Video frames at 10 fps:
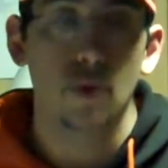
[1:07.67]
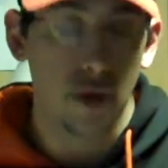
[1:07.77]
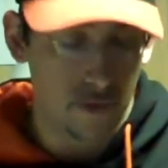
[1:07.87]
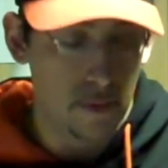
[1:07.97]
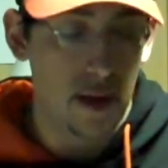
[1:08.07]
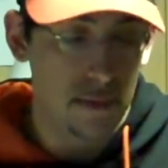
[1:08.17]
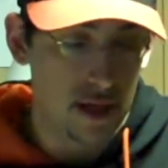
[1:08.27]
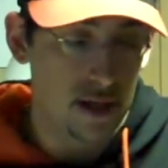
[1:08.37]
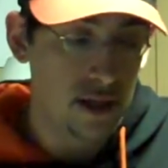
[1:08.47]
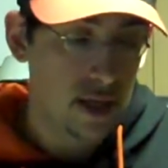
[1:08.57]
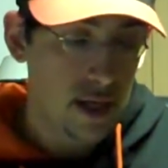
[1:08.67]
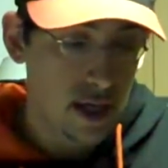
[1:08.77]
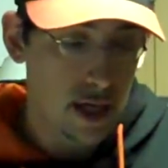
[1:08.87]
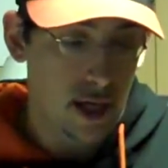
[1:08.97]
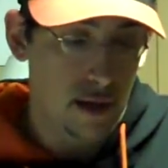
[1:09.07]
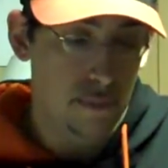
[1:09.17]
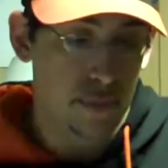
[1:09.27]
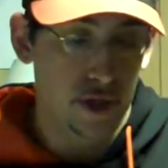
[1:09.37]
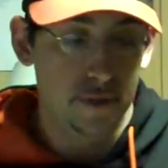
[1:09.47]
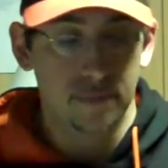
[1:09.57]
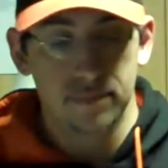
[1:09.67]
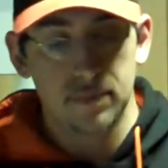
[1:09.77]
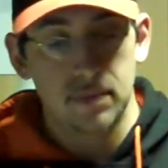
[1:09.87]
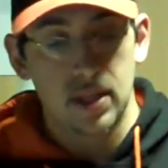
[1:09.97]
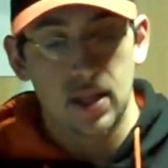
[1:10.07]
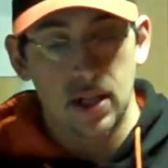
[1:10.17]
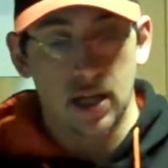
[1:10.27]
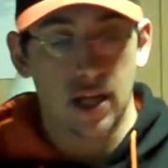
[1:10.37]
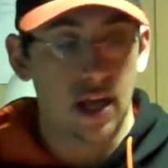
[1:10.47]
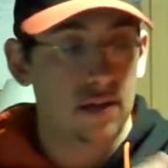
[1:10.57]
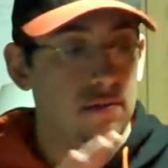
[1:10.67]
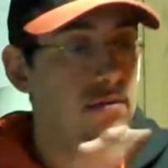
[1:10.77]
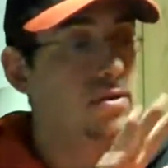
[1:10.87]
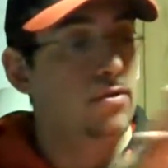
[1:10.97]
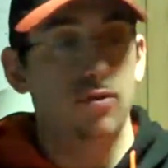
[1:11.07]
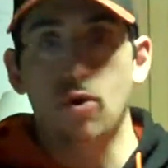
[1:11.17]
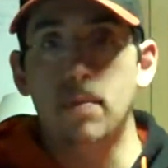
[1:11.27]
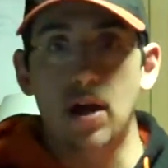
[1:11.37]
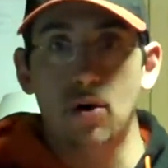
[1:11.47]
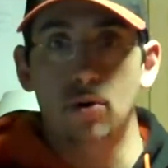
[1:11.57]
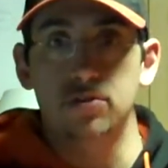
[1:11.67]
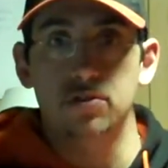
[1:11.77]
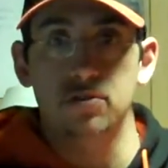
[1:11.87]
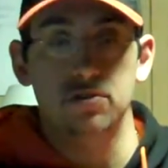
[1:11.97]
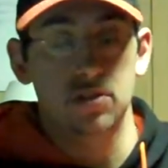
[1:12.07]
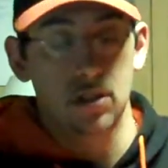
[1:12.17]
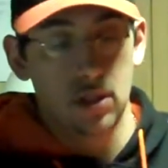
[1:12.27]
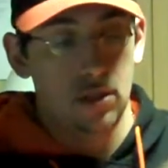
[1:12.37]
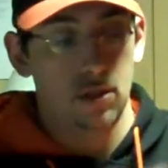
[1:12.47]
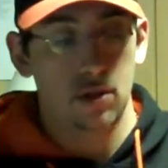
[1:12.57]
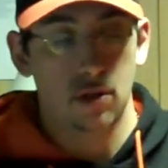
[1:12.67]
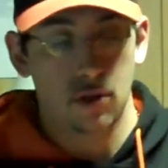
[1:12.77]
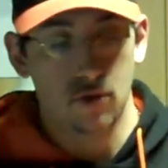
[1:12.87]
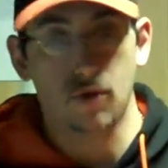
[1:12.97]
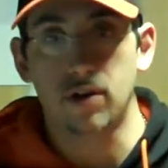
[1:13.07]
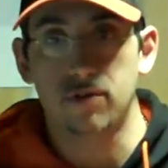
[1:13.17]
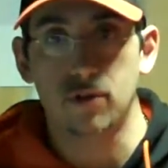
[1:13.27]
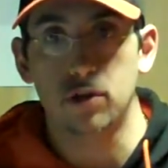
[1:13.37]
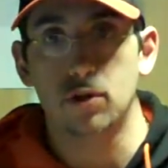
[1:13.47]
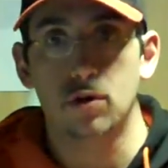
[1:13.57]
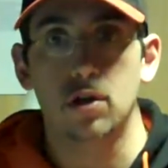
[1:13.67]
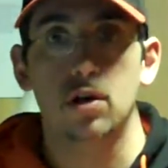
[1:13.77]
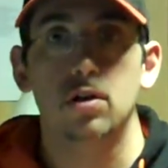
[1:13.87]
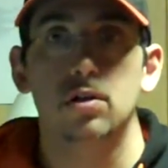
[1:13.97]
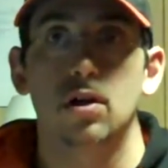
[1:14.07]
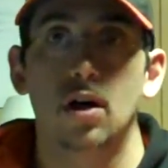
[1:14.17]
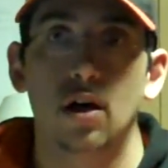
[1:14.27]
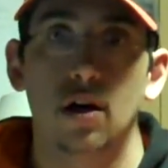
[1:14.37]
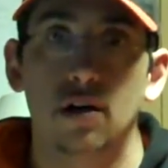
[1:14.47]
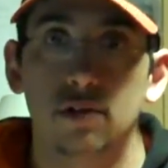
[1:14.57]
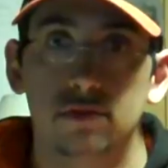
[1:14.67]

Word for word: whatever it may be. Um, but again, four bat holsters, great for your uh,